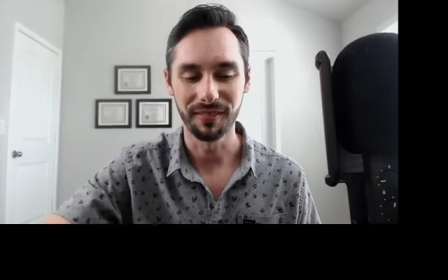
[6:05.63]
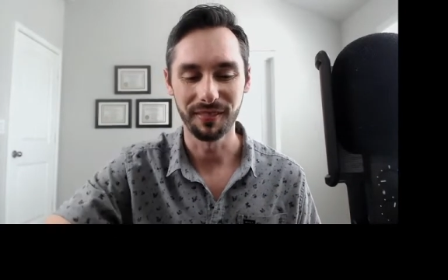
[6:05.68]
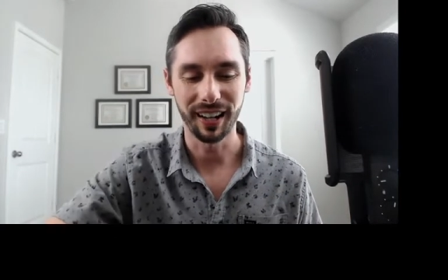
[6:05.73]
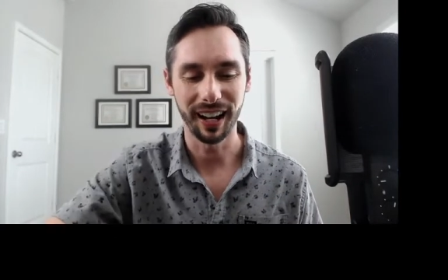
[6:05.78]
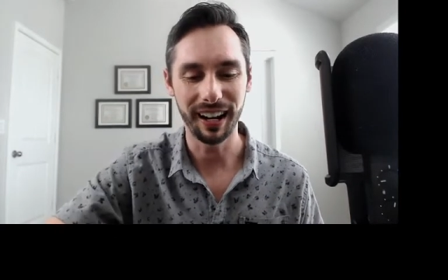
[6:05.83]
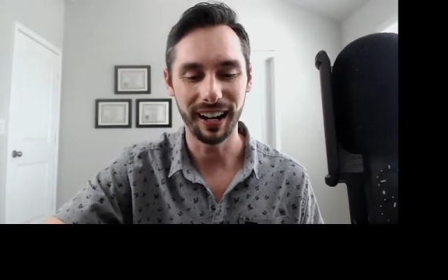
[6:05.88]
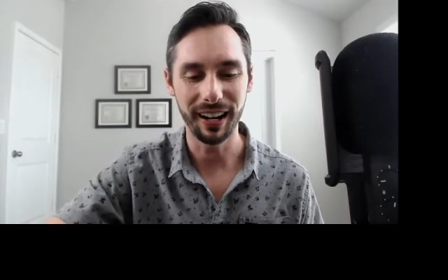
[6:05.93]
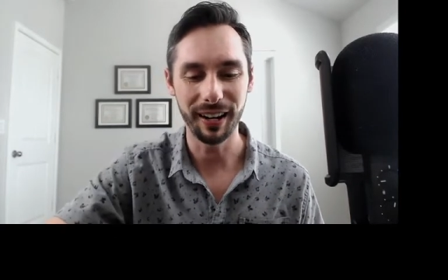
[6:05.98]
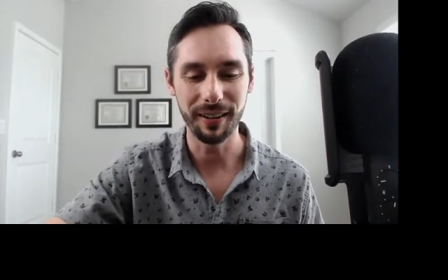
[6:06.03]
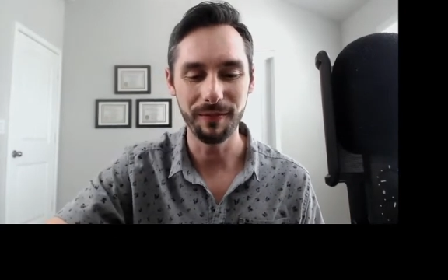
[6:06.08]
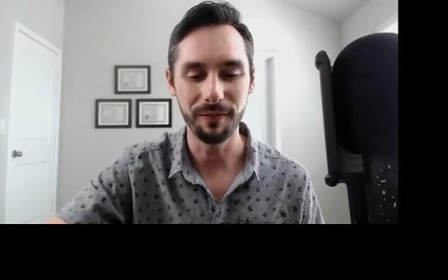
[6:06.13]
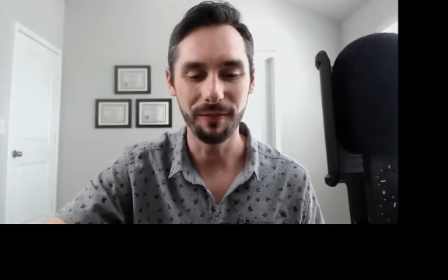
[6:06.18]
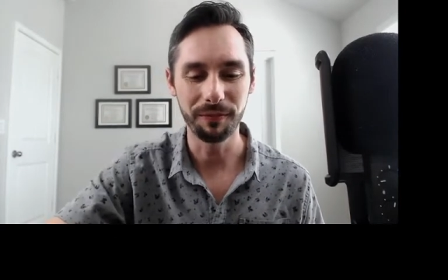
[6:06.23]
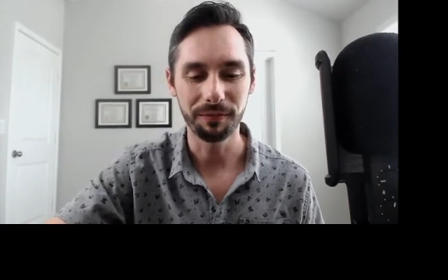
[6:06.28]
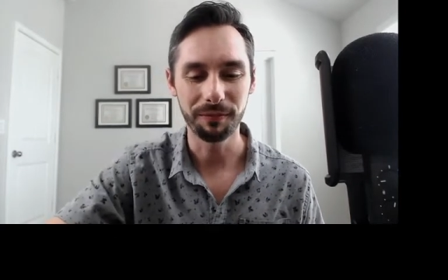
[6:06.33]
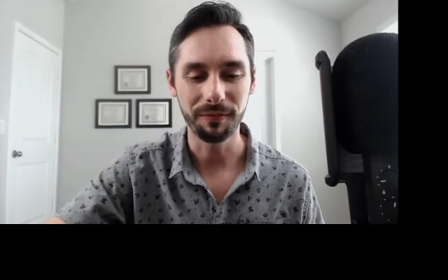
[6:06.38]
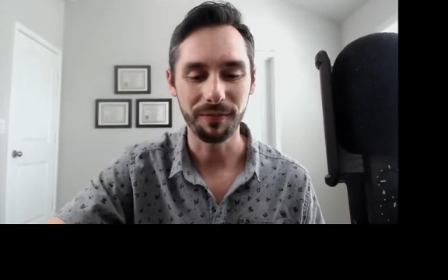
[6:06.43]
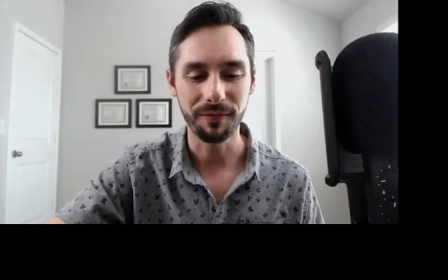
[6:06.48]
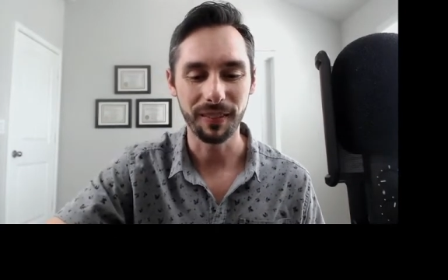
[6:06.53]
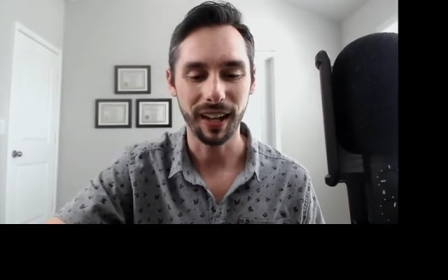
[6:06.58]

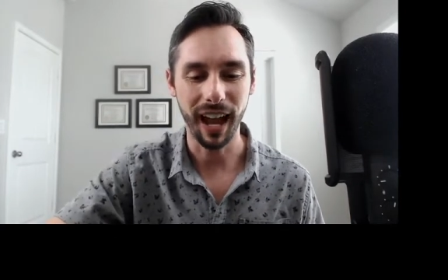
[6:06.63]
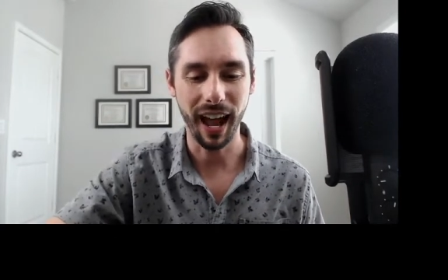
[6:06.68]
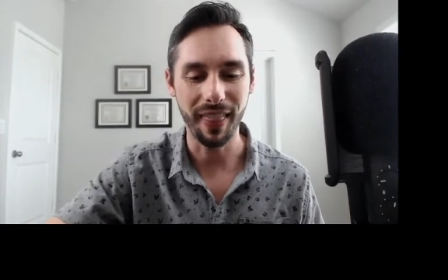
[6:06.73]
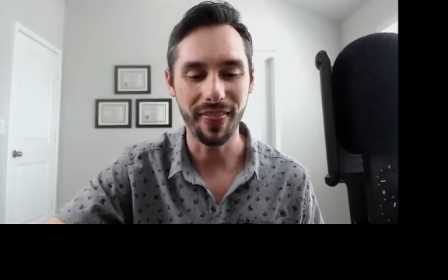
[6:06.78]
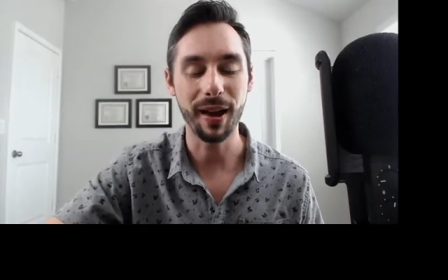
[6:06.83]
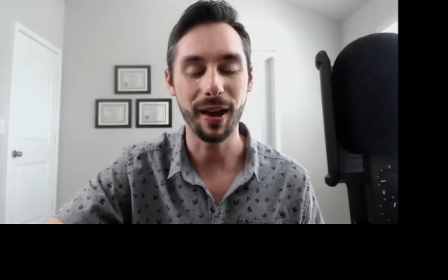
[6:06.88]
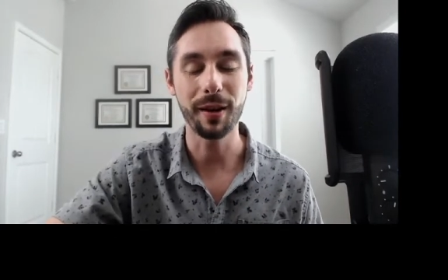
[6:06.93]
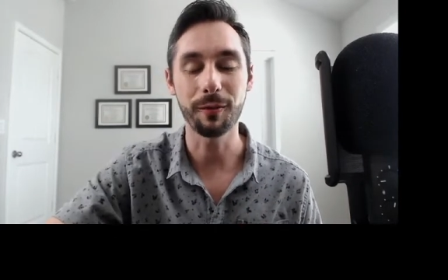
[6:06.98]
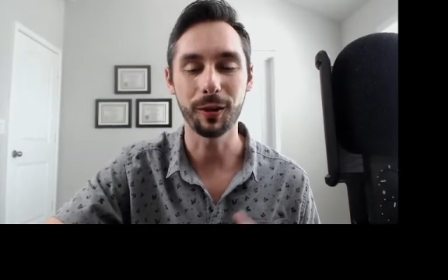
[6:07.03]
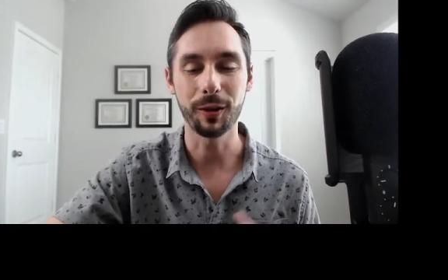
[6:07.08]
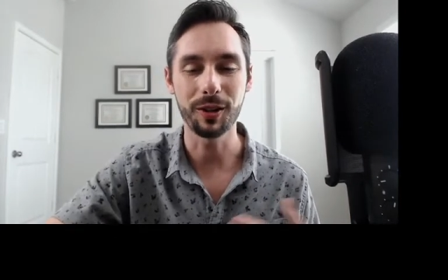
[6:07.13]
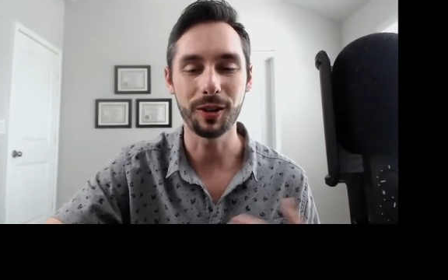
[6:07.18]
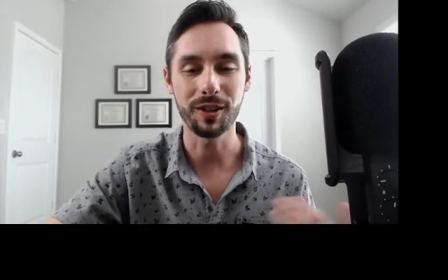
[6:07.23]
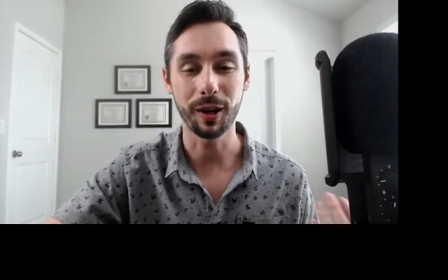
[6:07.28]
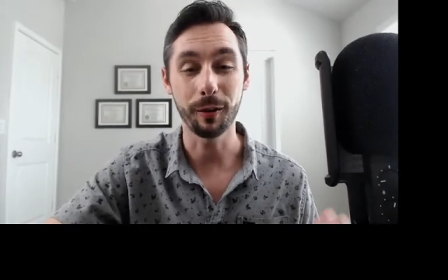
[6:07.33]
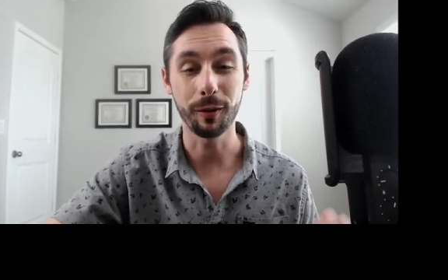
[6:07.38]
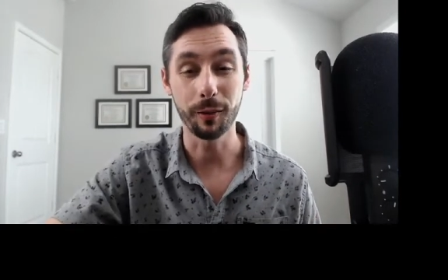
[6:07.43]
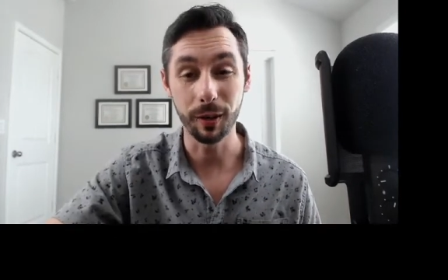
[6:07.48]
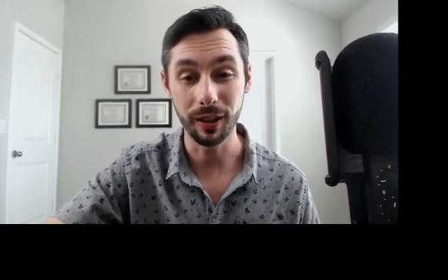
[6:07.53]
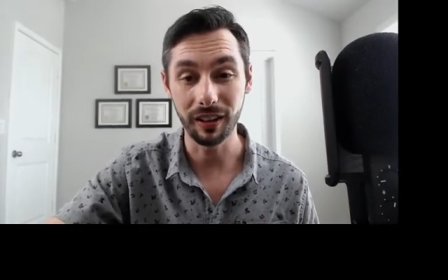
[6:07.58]
And then once I
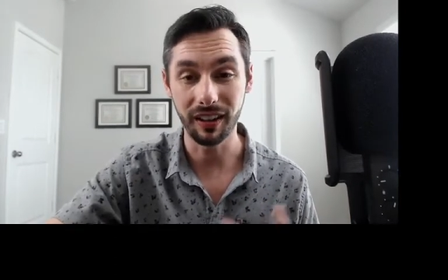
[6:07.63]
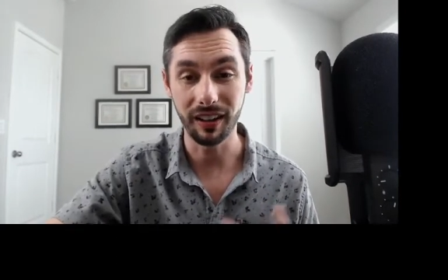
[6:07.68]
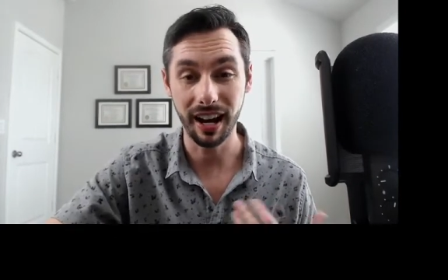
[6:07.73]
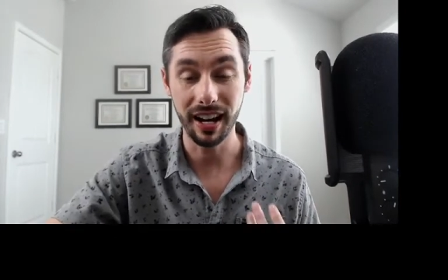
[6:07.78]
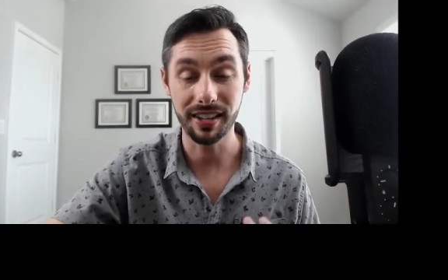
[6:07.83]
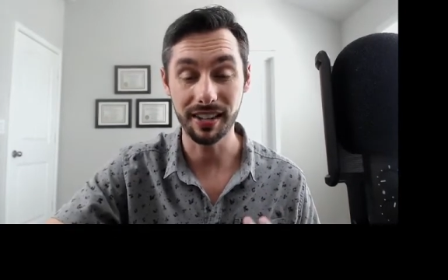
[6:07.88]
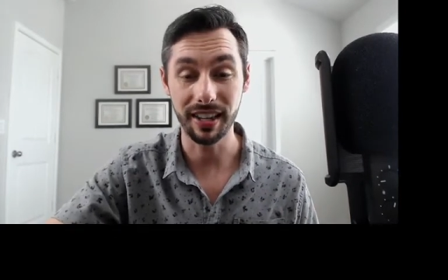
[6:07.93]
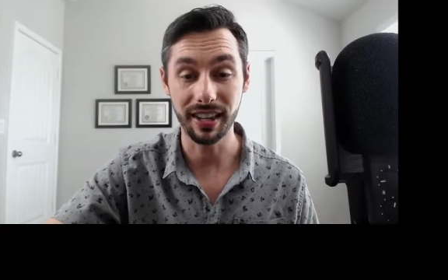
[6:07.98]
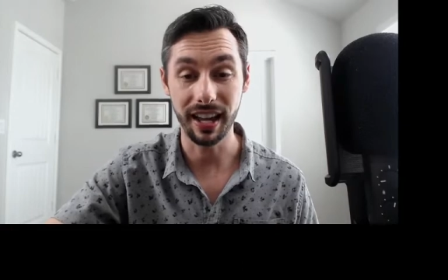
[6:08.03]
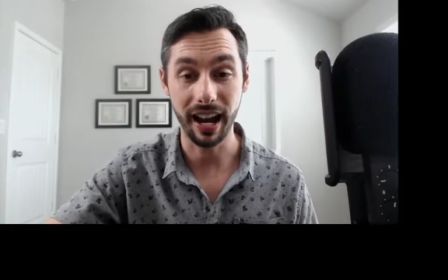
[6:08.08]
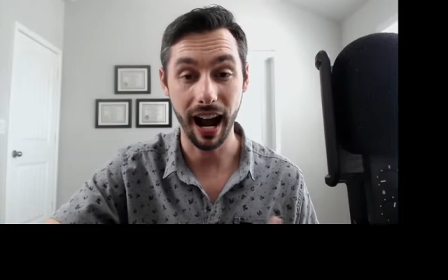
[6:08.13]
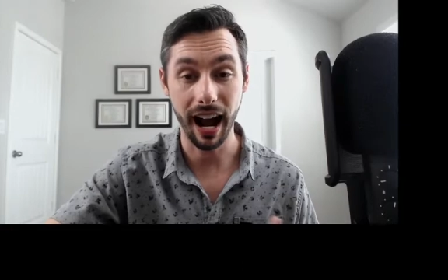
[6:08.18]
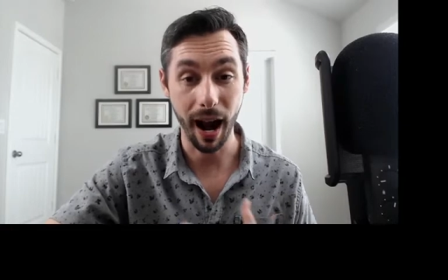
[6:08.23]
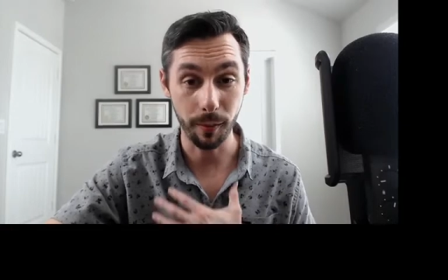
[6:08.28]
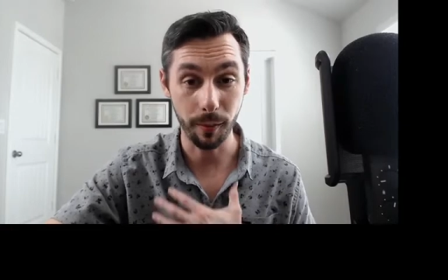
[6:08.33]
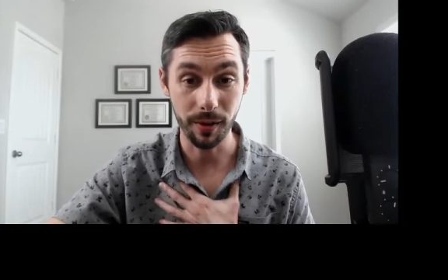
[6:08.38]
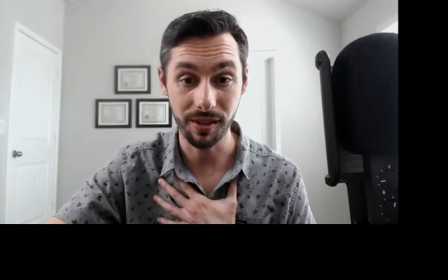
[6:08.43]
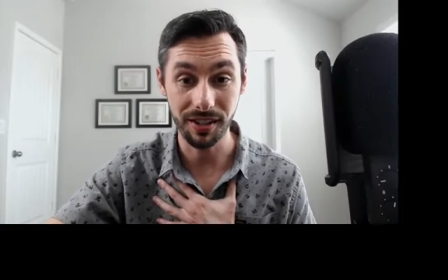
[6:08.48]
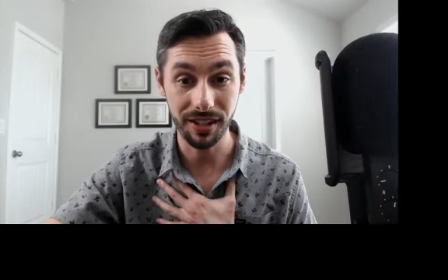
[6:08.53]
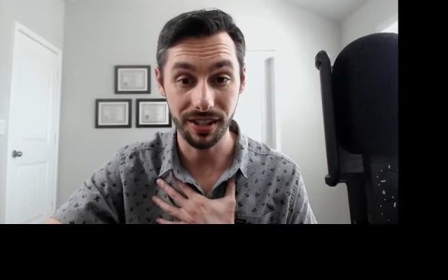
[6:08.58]
realized that I
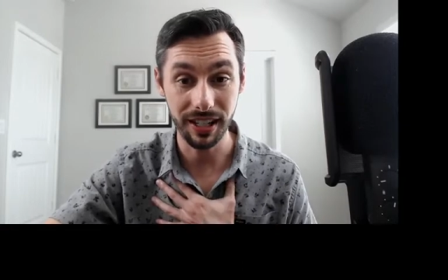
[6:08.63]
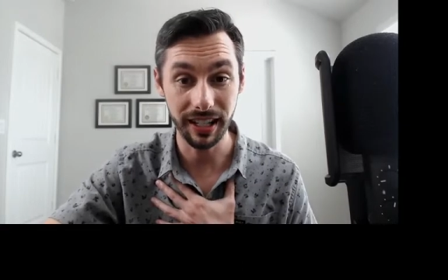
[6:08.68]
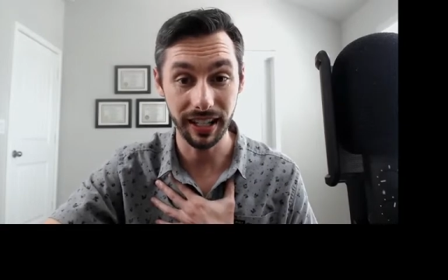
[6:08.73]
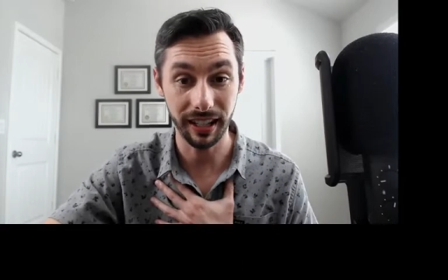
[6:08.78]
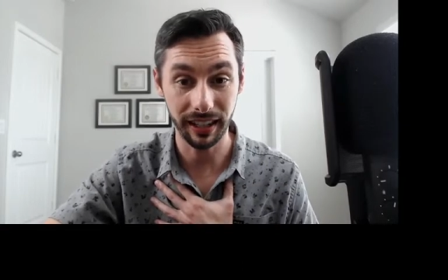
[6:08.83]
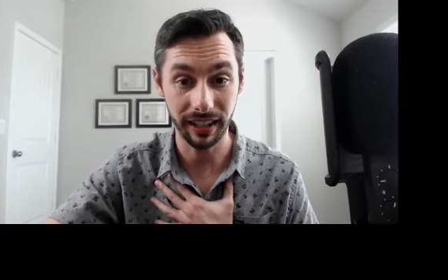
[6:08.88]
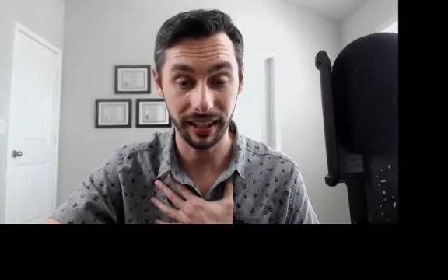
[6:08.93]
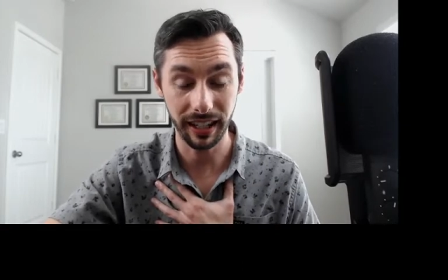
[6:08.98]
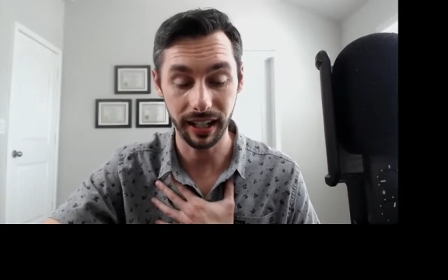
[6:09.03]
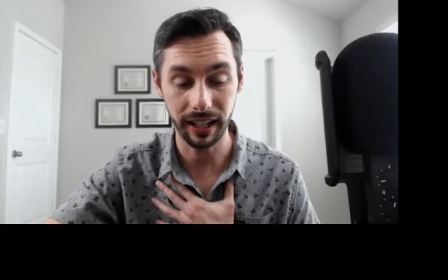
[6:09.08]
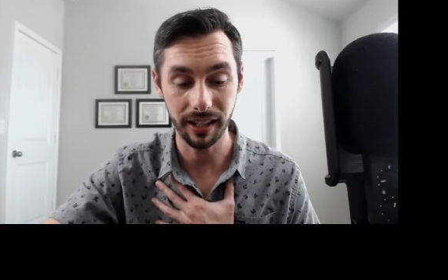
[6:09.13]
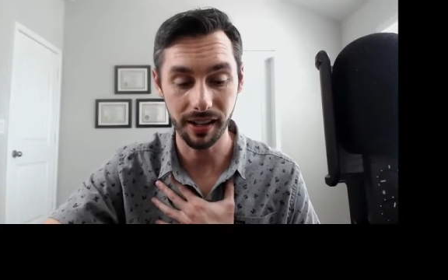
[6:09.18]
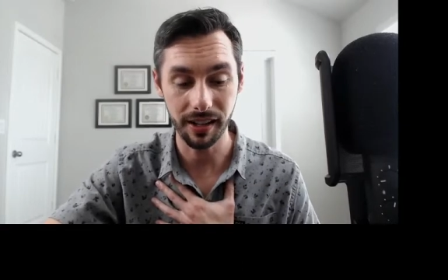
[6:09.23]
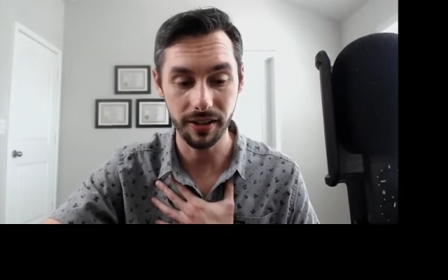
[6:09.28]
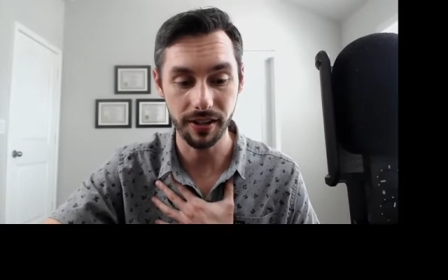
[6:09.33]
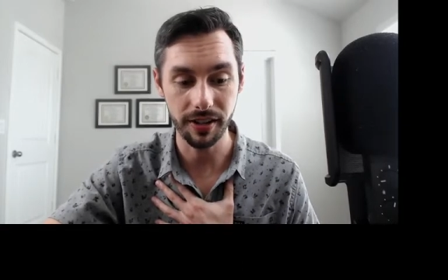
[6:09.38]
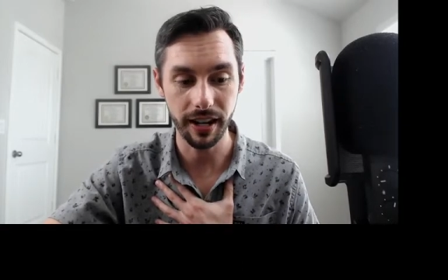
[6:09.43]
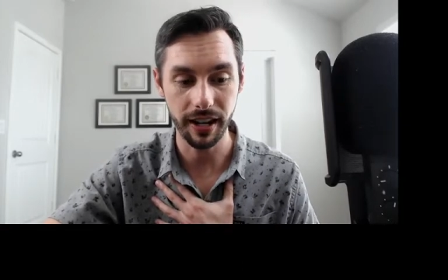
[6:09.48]
was seeing things